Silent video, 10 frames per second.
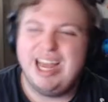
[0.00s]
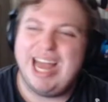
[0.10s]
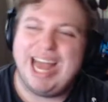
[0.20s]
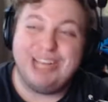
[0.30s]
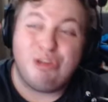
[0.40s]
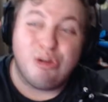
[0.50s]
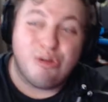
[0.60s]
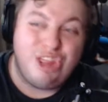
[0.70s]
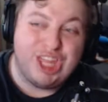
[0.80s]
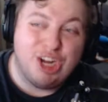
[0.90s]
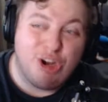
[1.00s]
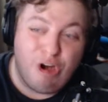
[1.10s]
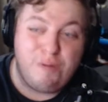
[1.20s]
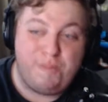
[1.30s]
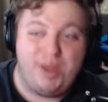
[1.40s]
as your
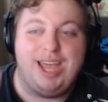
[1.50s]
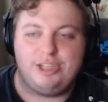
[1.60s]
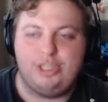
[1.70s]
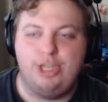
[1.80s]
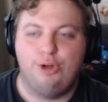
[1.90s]
third pick too.